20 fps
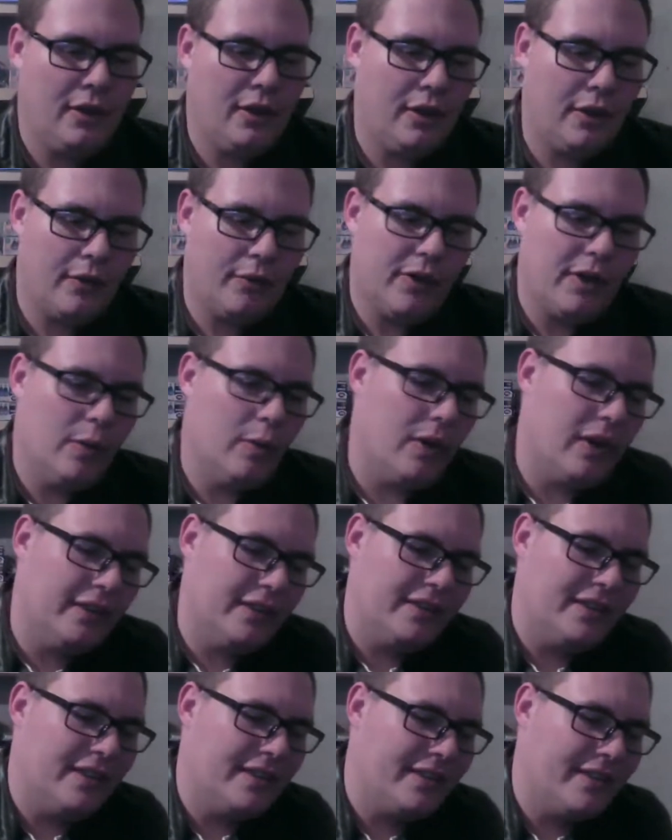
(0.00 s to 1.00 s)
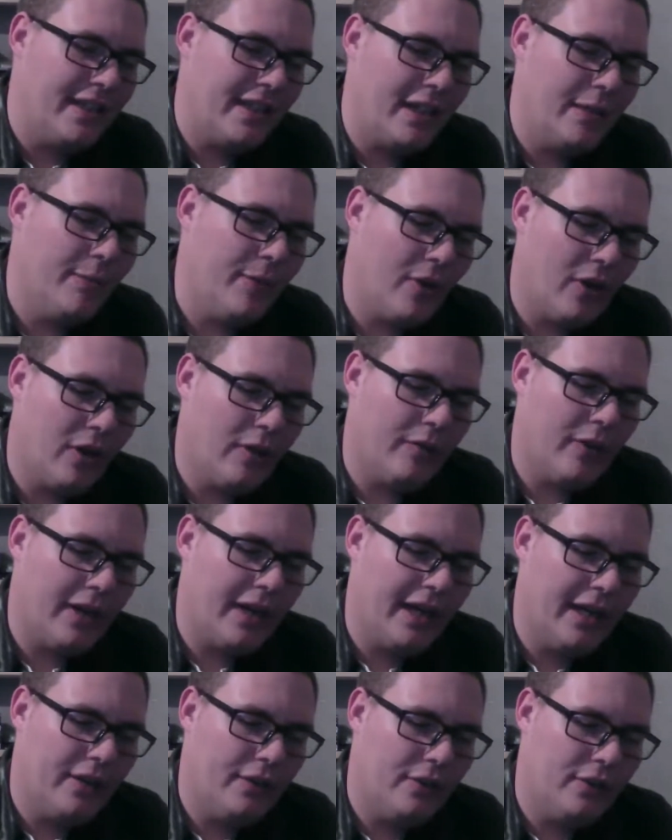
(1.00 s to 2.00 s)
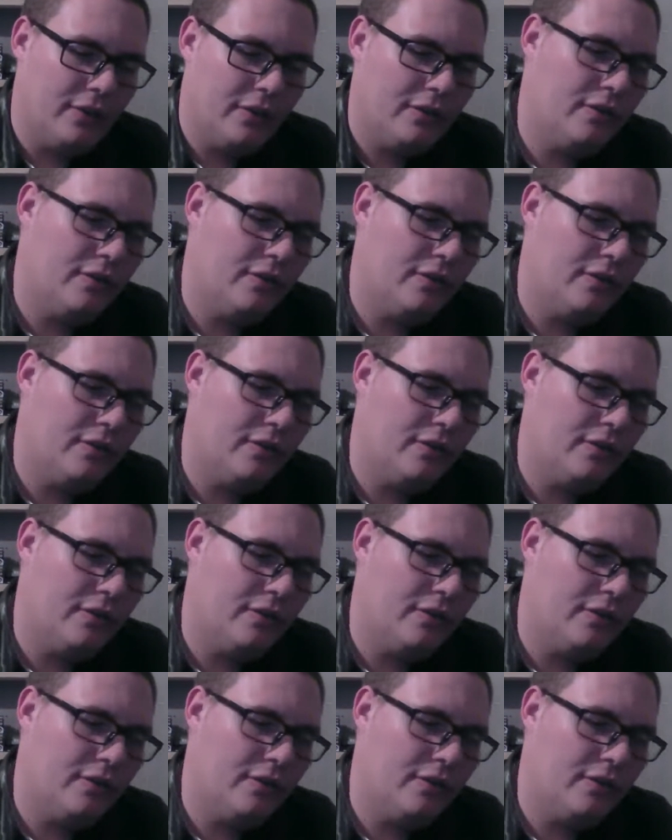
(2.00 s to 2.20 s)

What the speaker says: 3 of Wands is the second part of our handle.